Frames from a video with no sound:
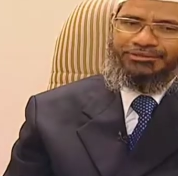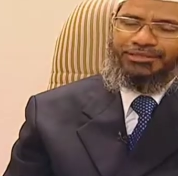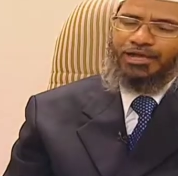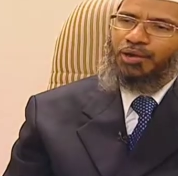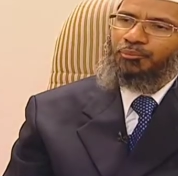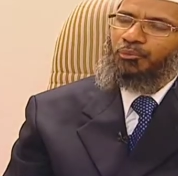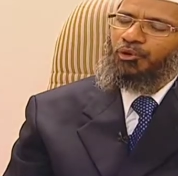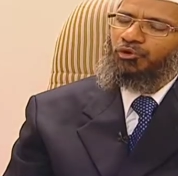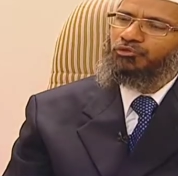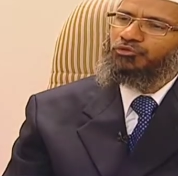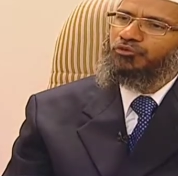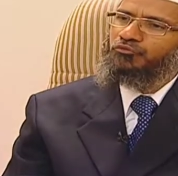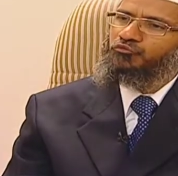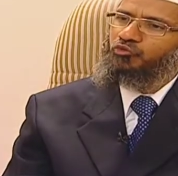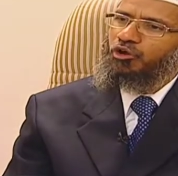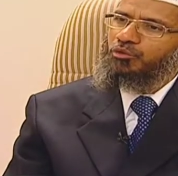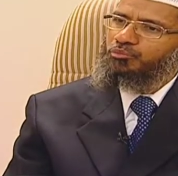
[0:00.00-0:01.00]
the
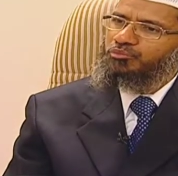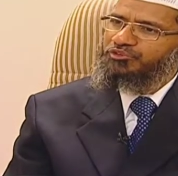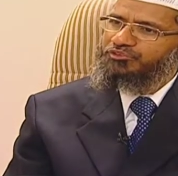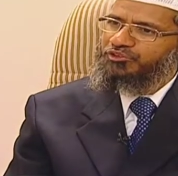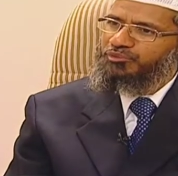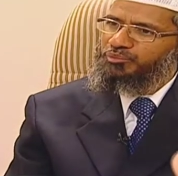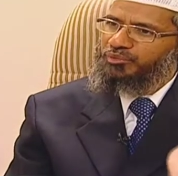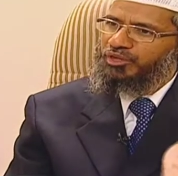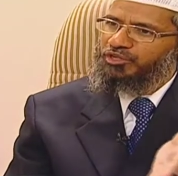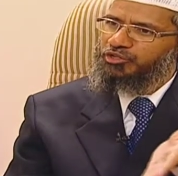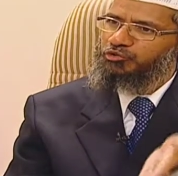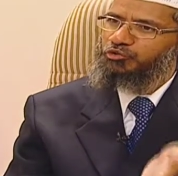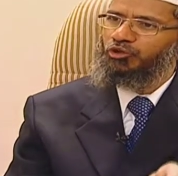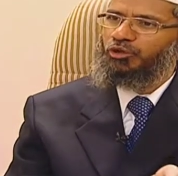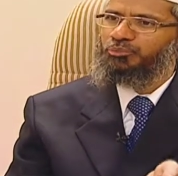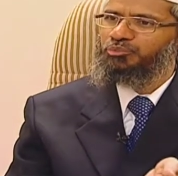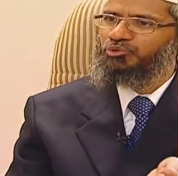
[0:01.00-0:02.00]
amount of non-Muslim
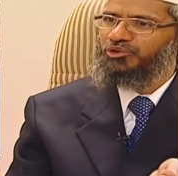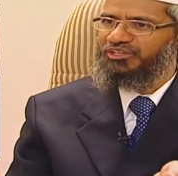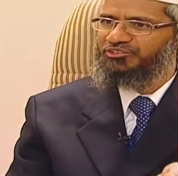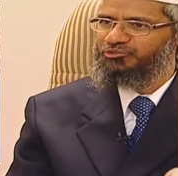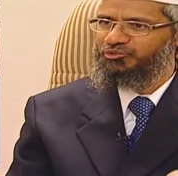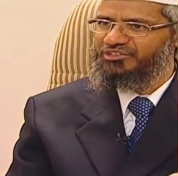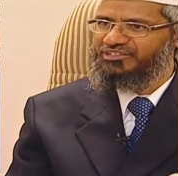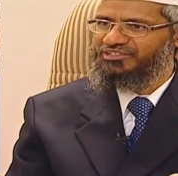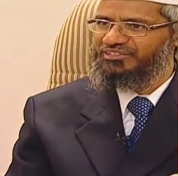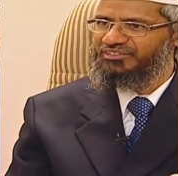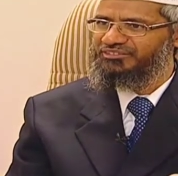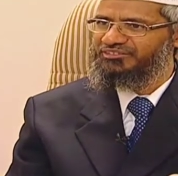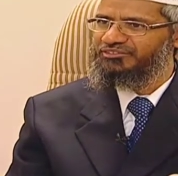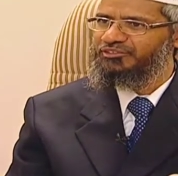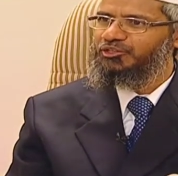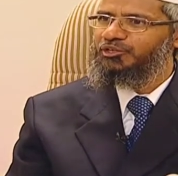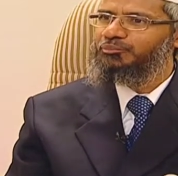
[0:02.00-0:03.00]
that queue up to ask
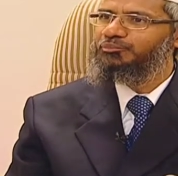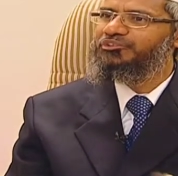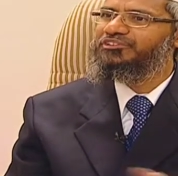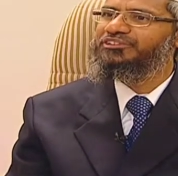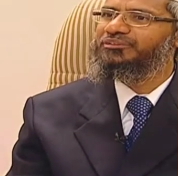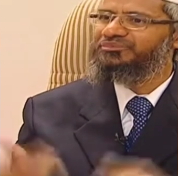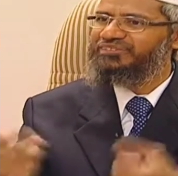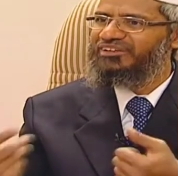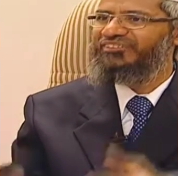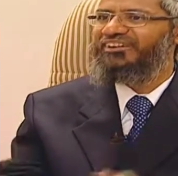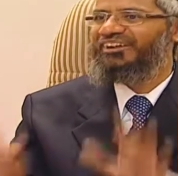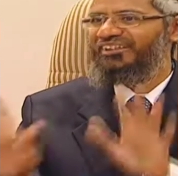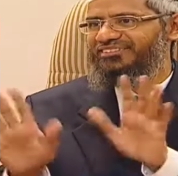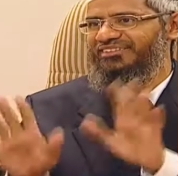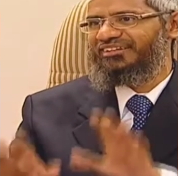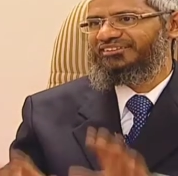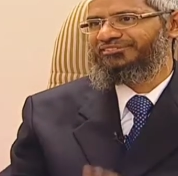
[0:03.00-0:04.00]
questions, Muslim
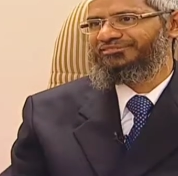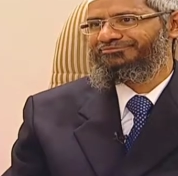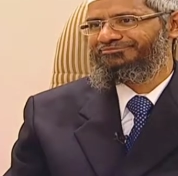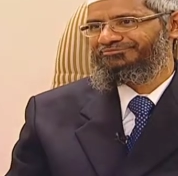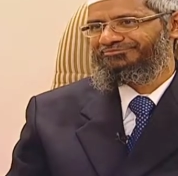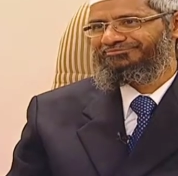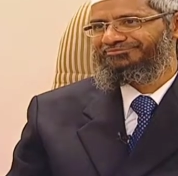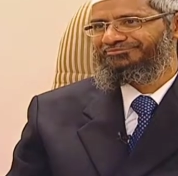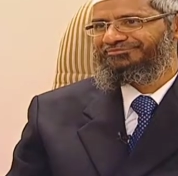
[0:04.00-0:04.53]
never get a chance.